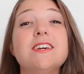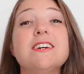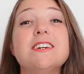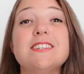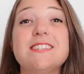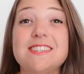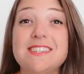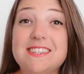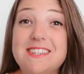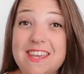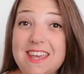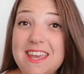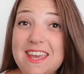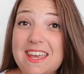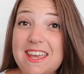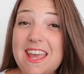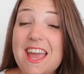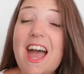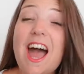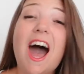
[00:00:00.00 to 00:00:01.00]

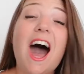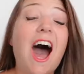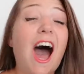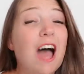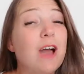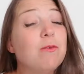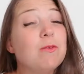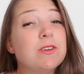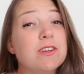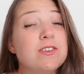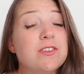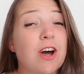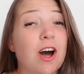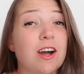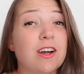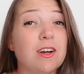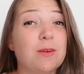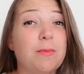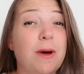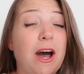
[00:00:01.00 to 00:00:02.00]
Today, I want to
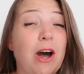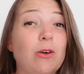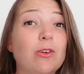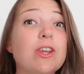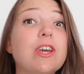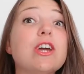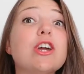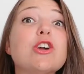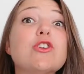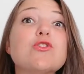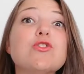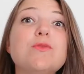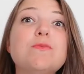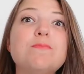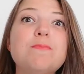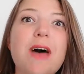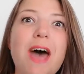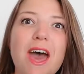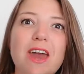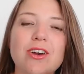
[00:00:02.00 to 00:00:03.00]
talk about
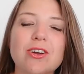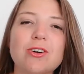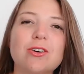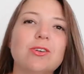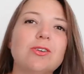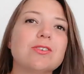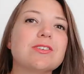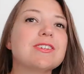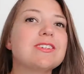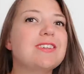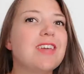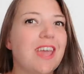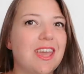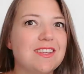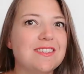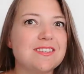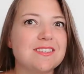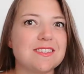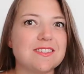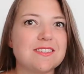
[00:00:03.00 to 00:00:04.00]
grammatical
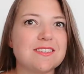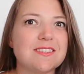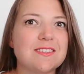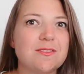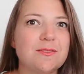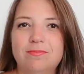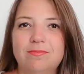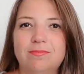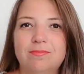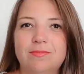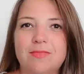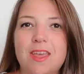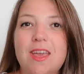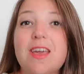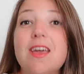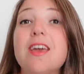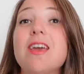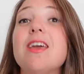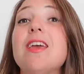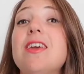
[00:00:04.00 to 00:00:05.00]
cases.
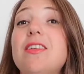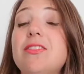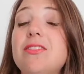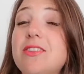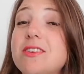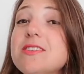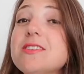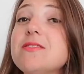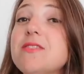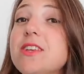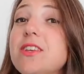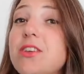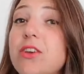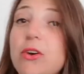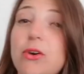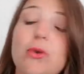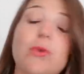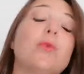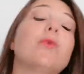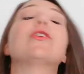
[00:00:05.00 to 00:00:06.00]
In this
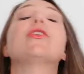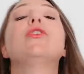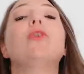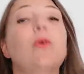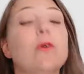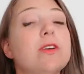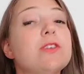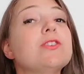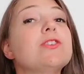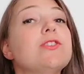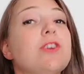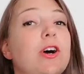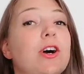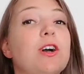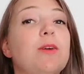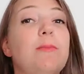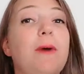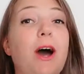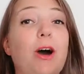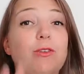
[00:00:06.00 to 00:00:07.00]
video, we're going to talk
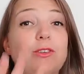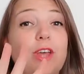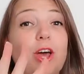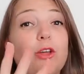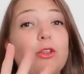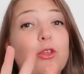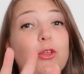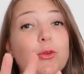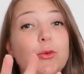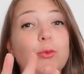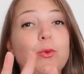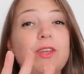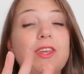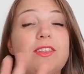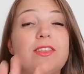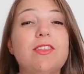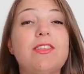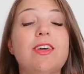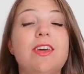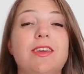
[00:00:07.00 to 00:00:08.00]
about
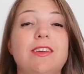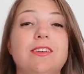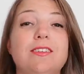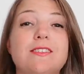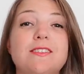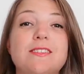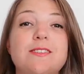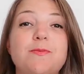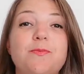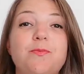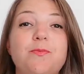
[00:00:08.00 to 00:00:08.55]
three things.